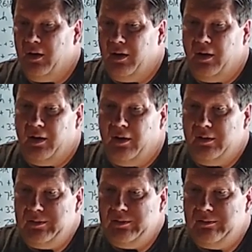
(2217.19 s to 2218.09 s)

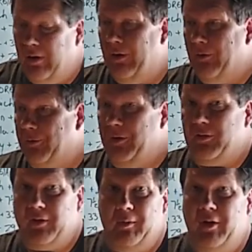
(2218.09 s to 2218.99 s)
well,
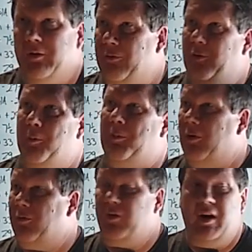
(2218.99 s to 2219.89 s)
hopefully some other
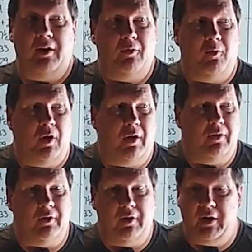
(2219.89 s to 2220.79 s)
football fan will
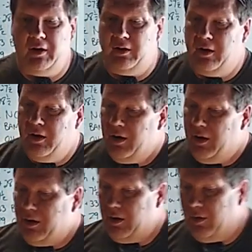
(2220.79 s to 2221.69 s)
wander in,
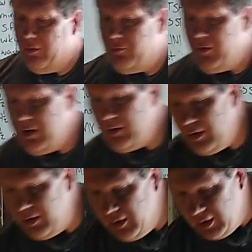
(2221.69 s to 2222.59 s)
you know, via
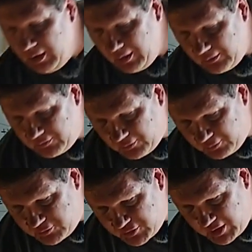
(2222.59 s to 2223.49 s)
the
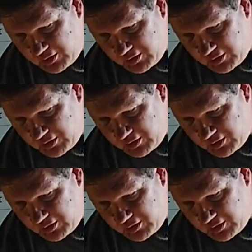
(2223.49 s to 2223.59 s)
search